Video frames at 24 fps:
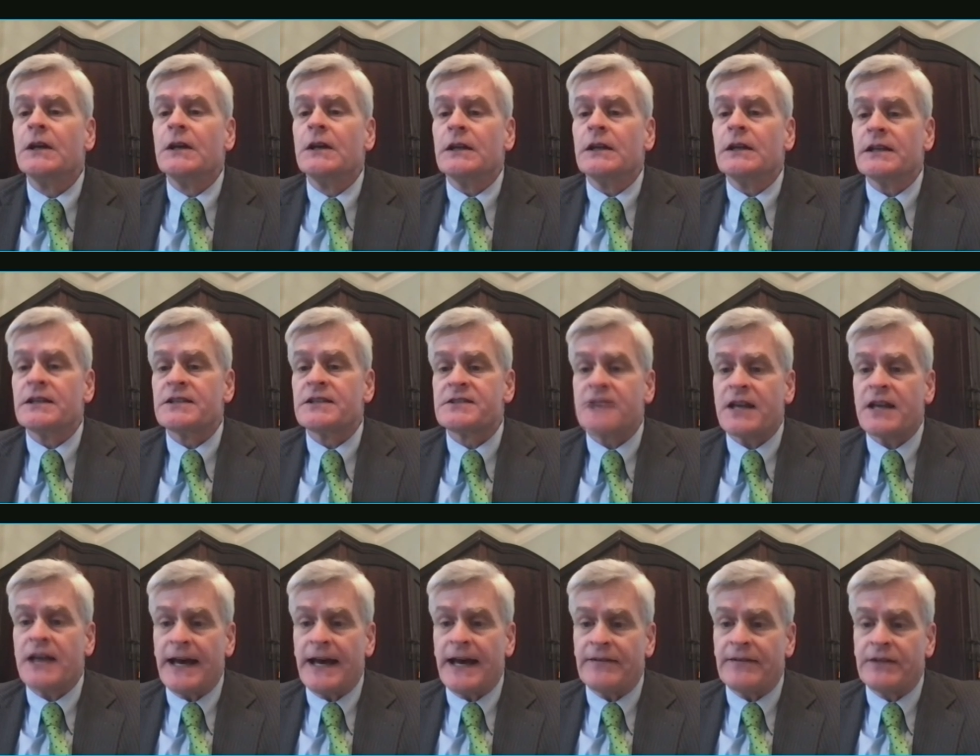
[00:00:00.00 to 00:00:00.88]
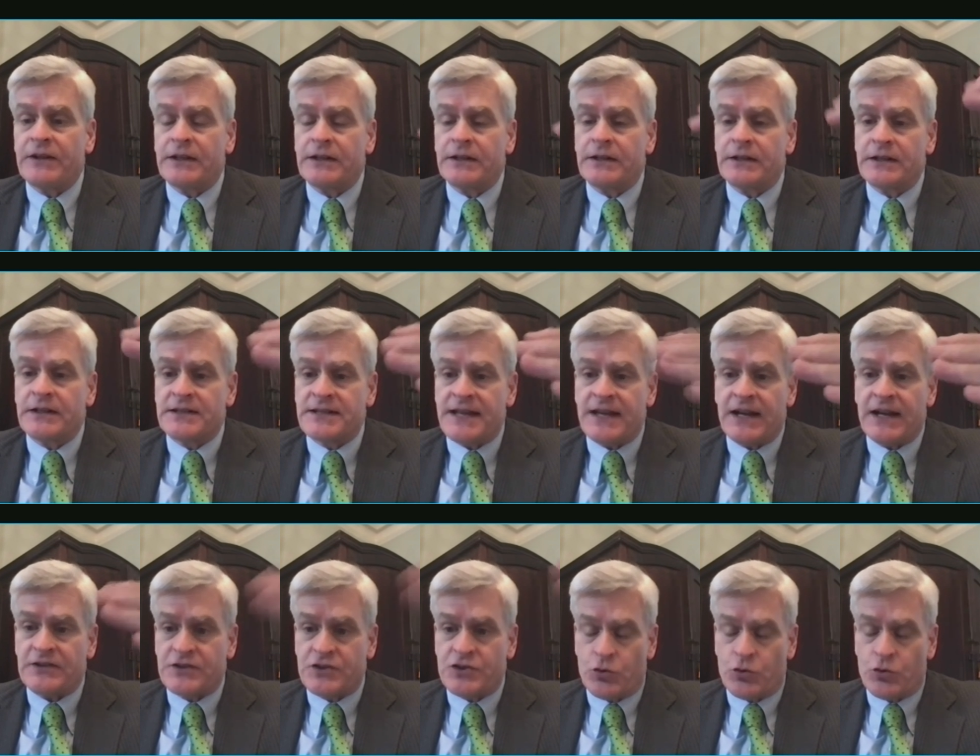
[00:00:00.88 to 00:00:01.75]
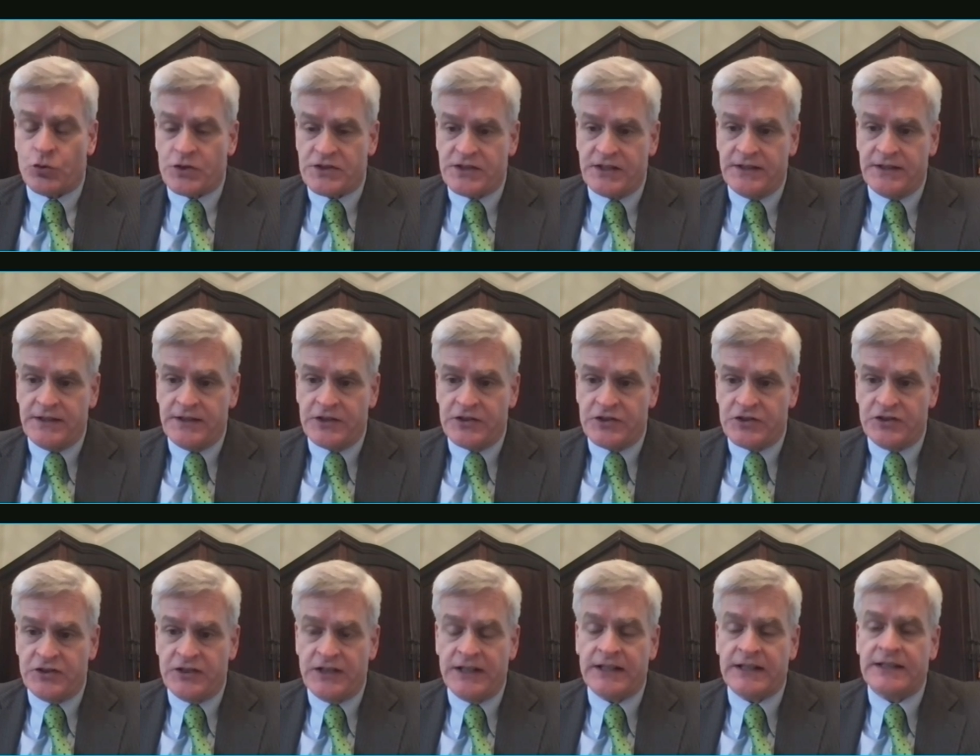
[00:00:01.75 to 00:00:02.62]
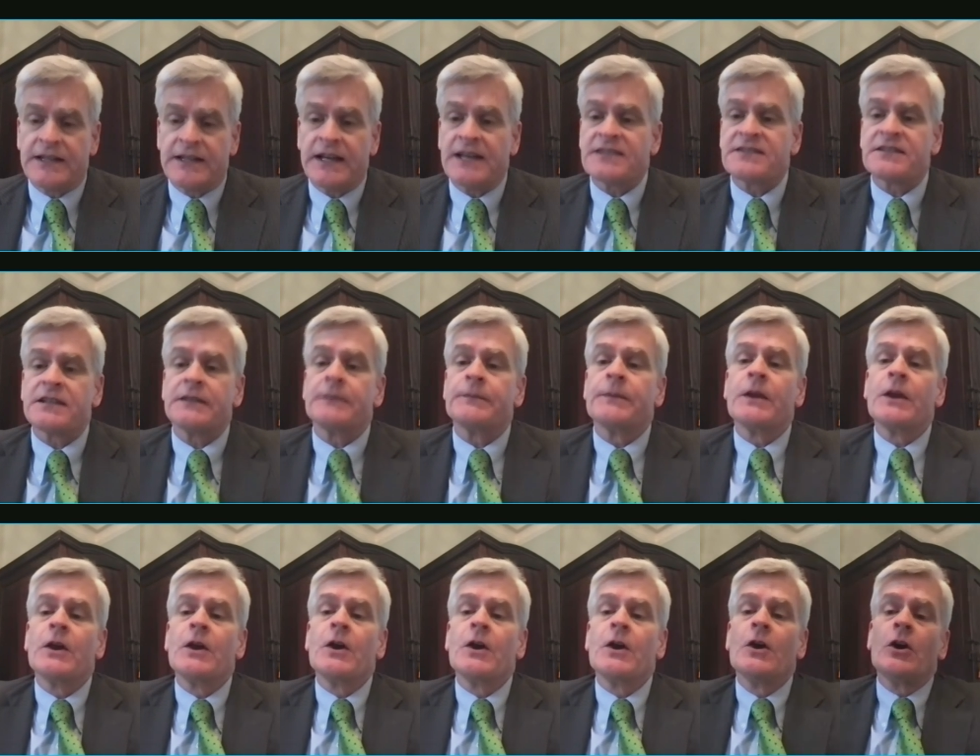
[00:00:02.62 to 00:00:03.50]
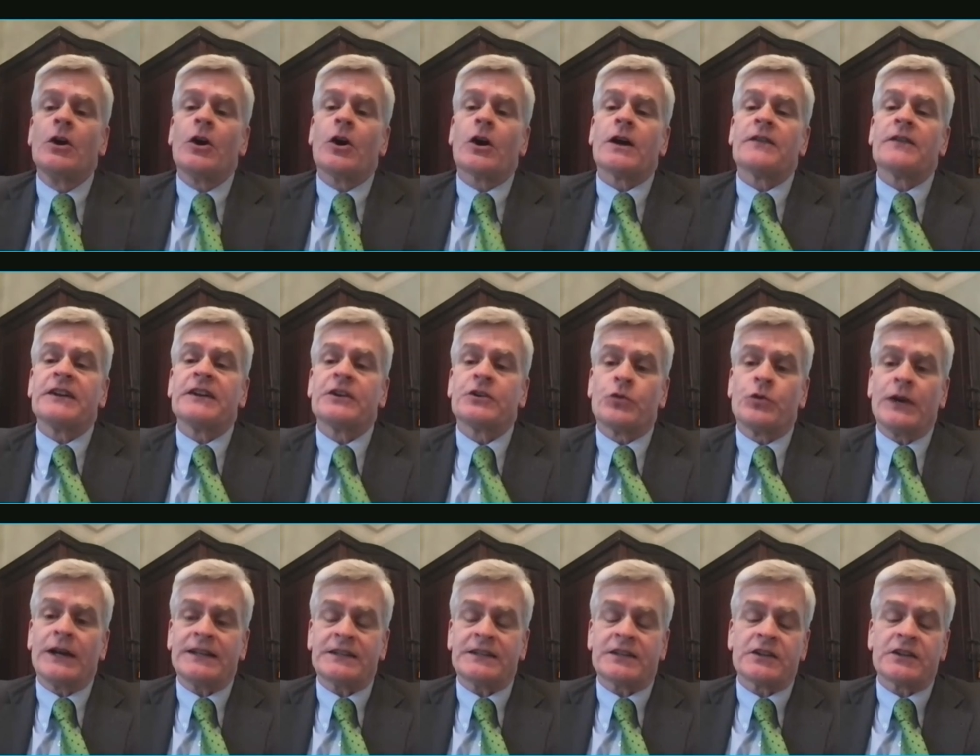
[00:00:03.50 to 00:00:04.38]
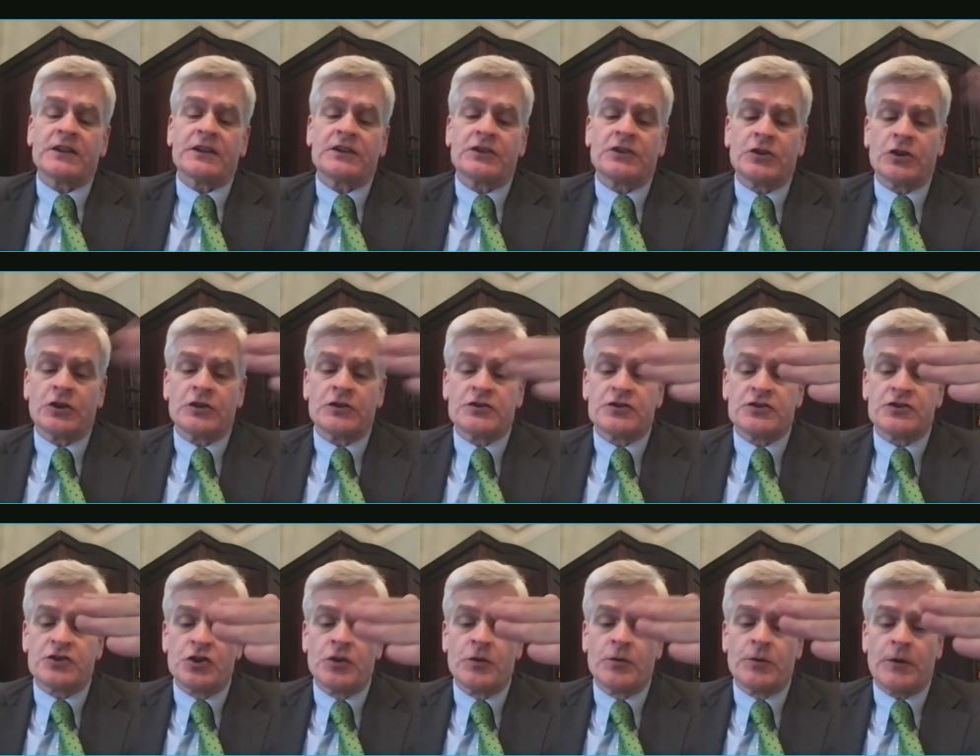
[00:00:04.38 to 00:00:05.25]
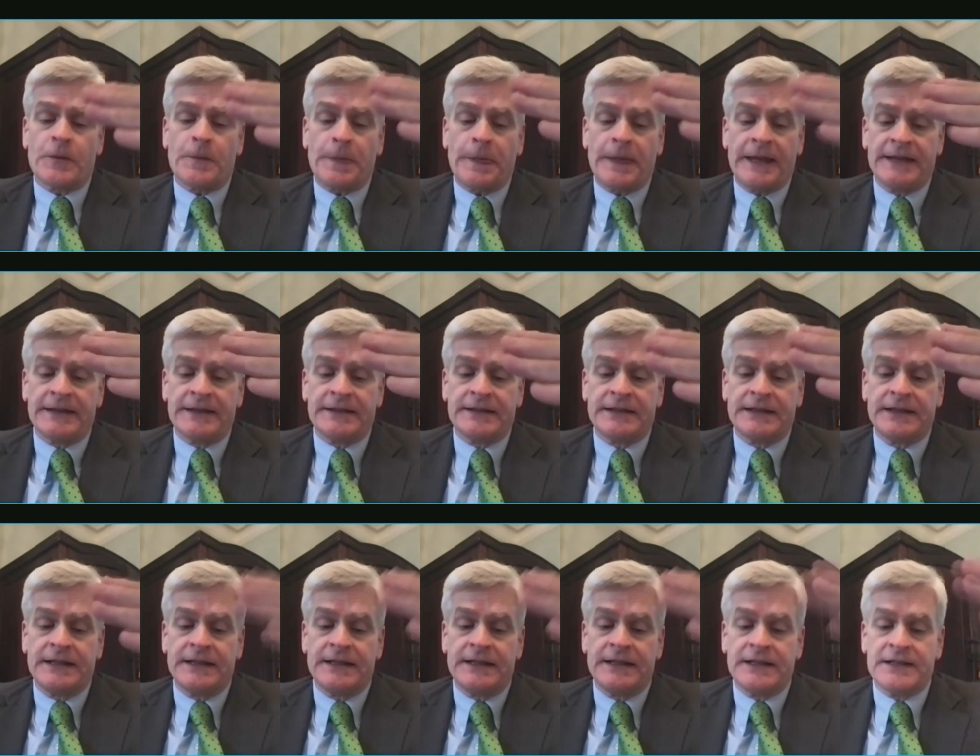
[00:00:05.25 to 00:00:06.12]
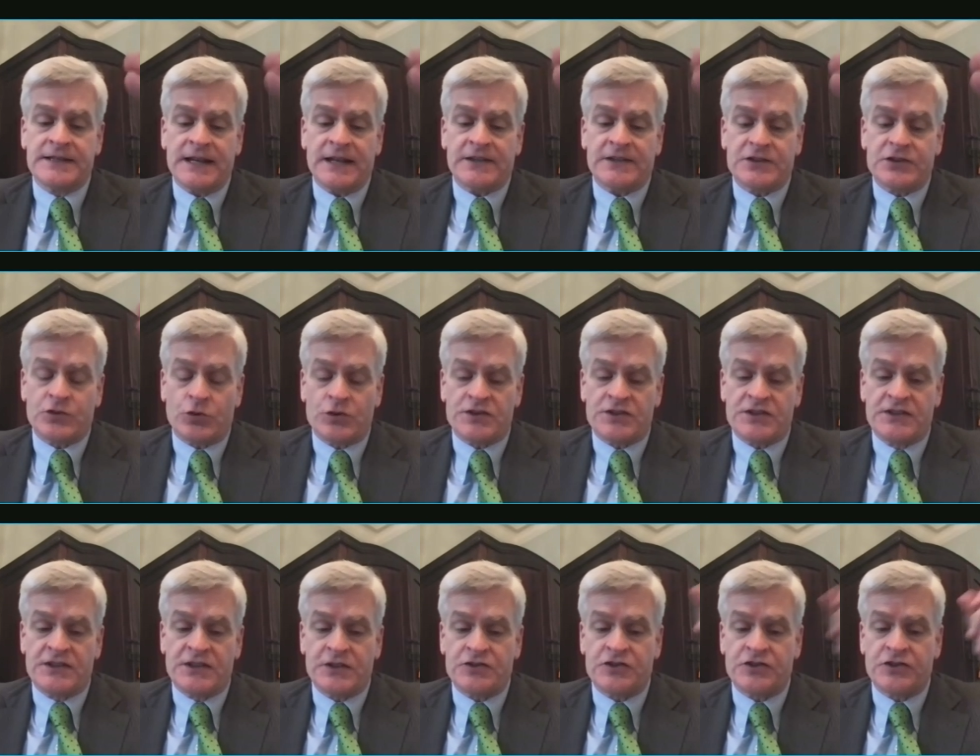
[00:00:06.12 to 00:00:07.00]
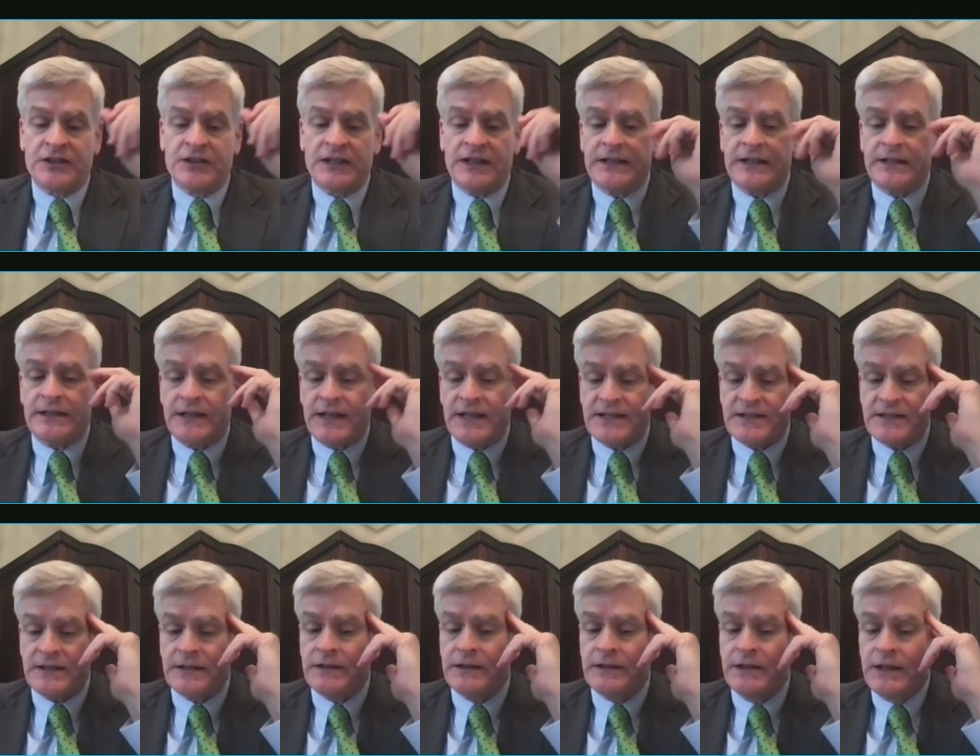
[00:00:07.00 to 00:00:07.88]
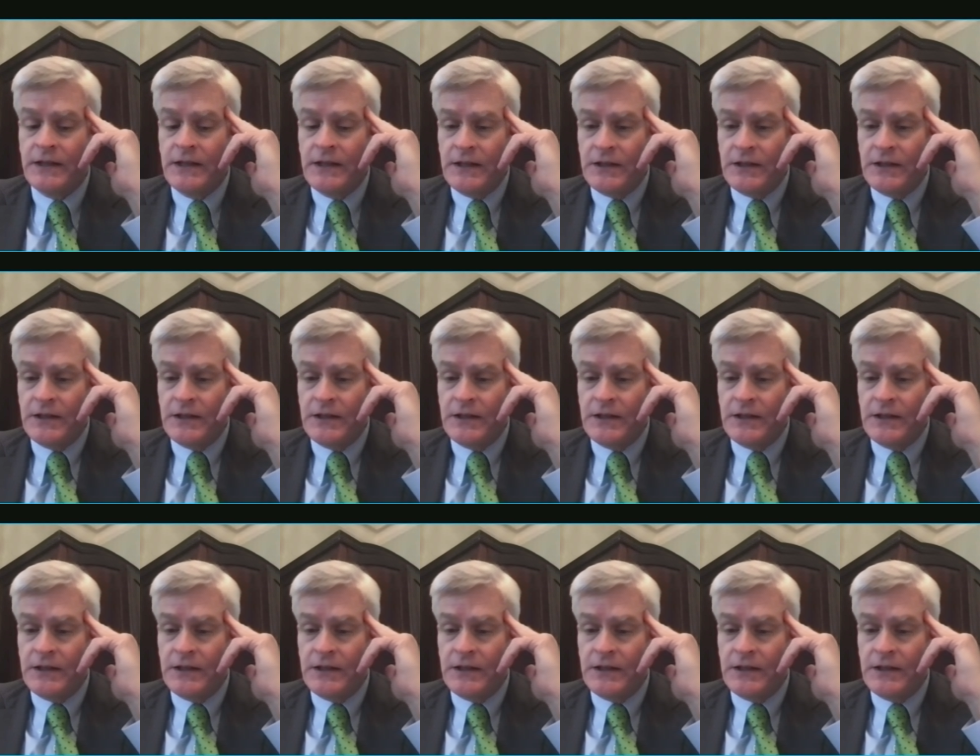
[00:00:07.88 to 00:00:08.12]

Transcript: is outsourcing their genetic testing, or if a direct-to-consumer entity is outsourcing their genetic testing